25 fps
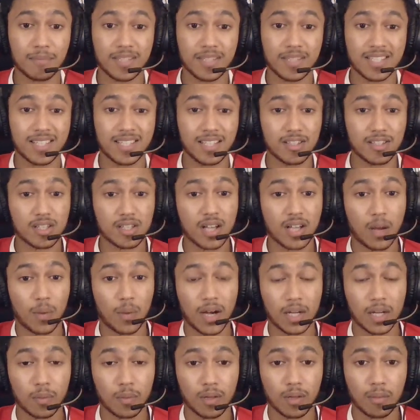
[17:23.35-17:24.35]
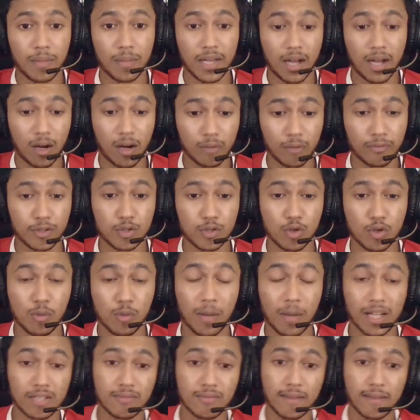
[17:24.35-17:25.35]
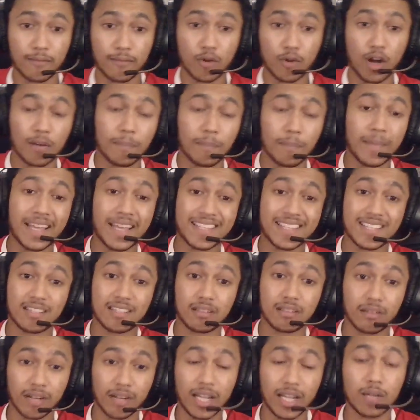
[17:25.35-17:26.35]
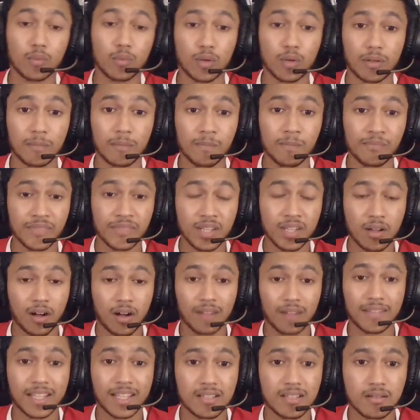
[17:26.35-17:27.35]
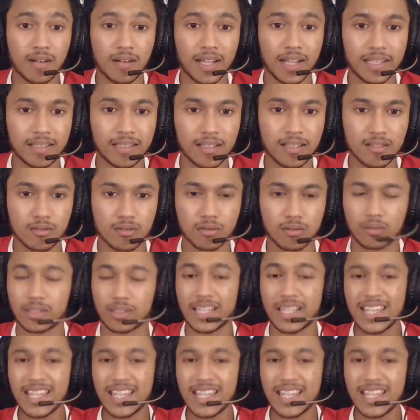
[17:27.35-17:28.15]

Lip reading: Since Cavani will be out for 2 months, we've got Mason Greenwood on that striker's role.